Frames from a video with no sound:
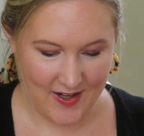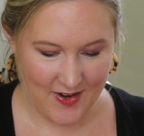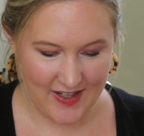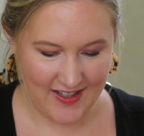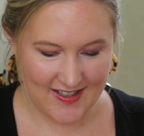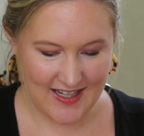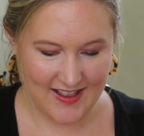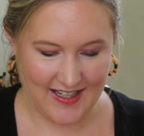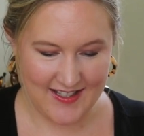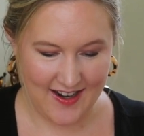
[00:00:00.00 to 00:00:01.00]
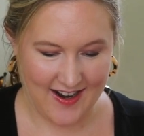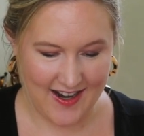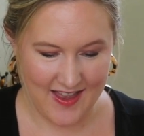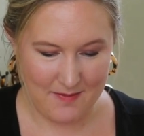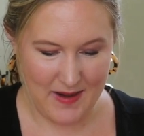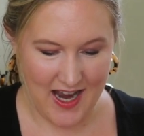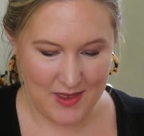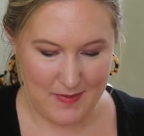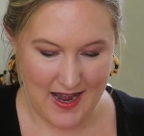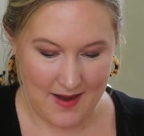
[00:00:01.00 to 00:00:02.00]
Oh, and it looks like these are the
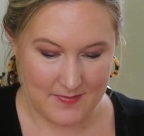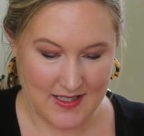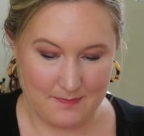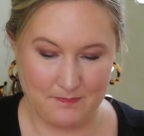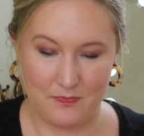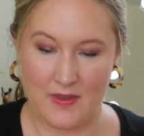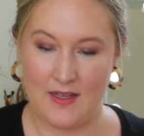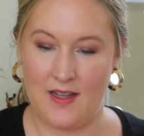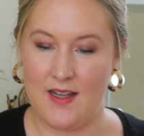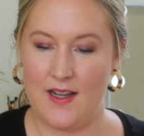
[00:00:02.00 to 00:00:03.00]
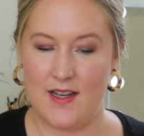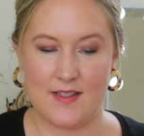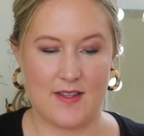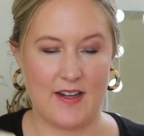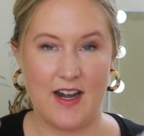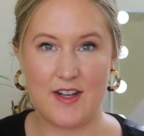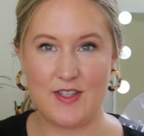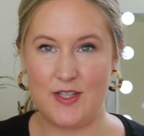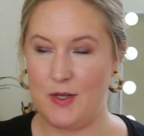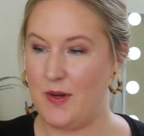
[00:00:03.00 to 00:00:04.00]
bath bombs. So there are
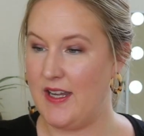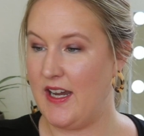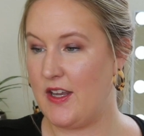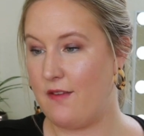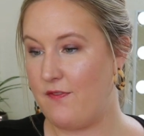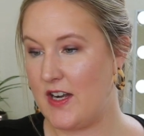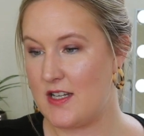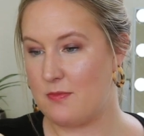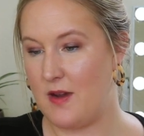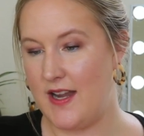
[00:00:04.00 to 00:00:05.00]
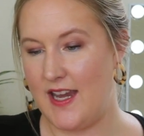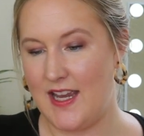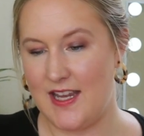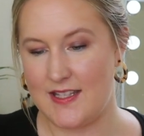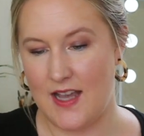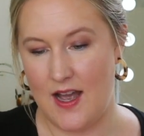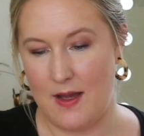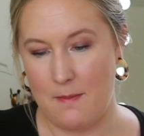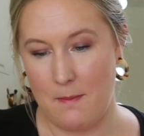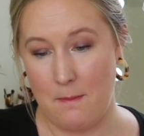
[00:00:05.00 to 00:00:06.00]
two in here. The first one is
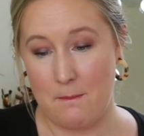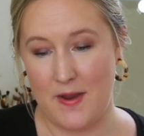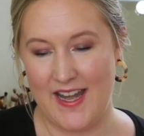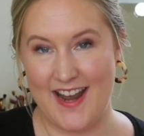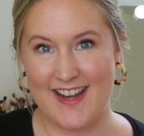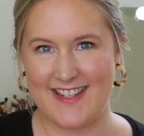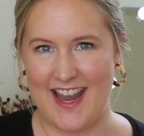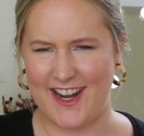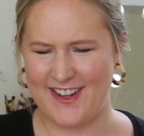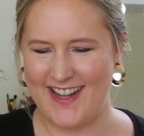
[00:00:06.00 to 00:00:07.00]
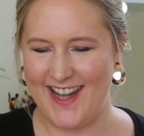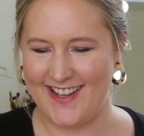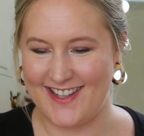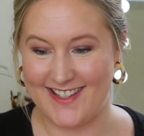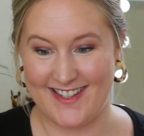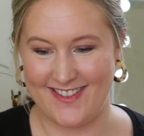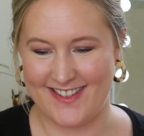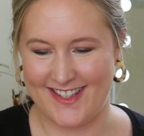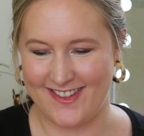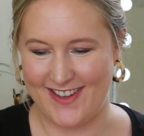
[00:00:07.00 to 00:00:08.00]
um, Banana Daiquiri. That
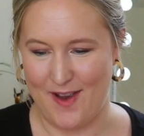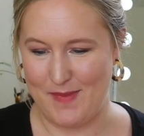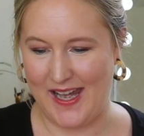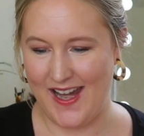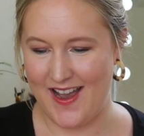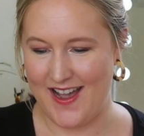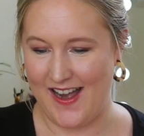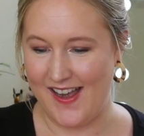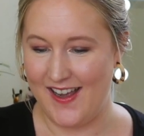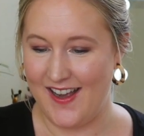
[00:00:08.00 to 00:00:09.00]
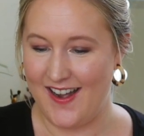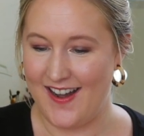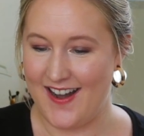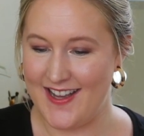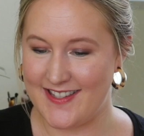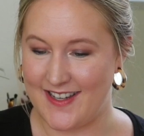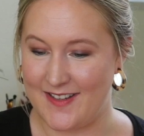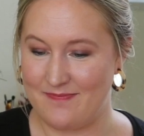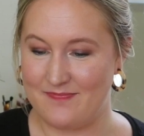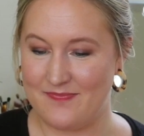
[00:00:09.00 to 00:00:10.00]
sounds so yummy. Uh,
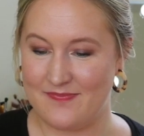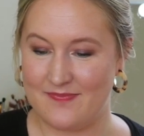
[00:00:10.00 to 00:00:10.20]
awesome.